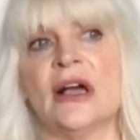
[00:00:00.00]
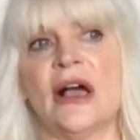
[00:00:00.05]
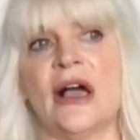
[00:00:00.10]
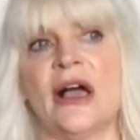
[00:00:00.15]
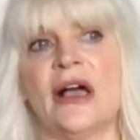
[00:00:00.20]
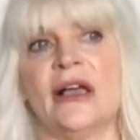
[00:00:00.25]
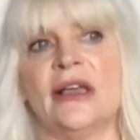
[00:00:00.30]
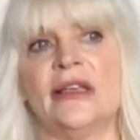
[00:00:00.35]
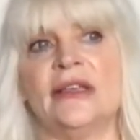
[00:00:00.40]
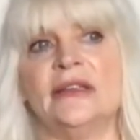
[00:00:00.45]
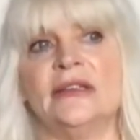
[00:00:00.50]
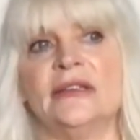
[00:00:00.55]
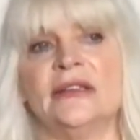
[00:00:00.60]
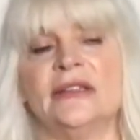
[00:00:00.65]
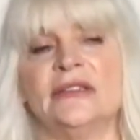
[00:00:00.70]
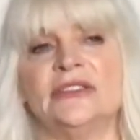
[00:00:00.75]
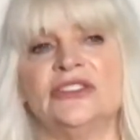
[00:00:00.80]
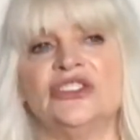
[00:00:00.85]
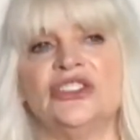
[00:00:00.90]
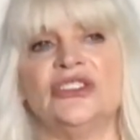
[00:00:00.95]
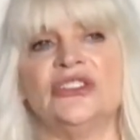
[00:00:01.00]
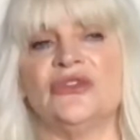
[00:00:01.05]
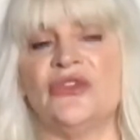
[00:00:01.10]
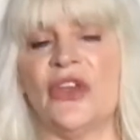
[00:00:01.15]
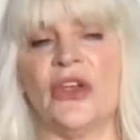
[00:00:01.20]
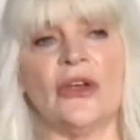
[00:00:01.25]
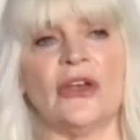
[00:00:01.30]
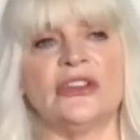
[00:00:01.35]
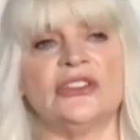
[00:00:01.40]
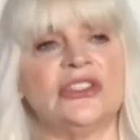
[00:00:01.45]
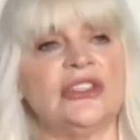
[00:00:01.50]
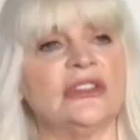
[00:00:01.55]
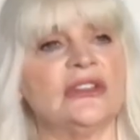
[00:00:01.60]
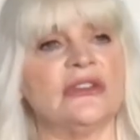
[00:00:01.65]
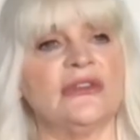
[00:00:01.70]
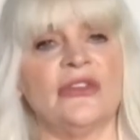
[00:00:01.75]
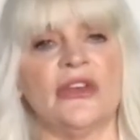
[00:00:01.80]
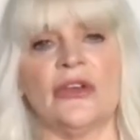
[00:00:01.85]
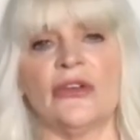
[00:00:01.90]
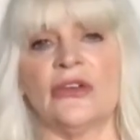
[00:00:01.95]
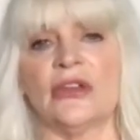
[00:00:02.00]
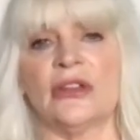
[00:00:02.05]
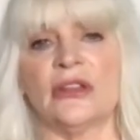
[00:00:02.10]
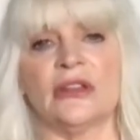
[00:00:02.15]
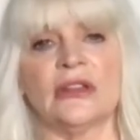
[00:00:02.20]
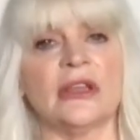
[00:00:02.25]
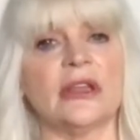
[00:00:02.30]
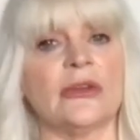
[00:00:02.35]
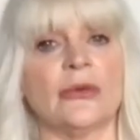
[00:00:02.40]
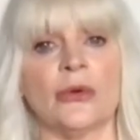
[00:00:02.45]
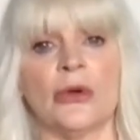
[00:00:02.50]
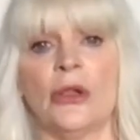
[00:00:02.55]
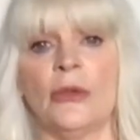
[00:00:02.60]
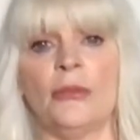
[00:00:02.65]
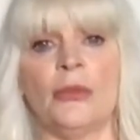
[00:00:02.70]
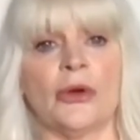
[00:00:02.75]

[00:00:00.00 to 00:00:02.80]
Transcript: I she's very she's a very literal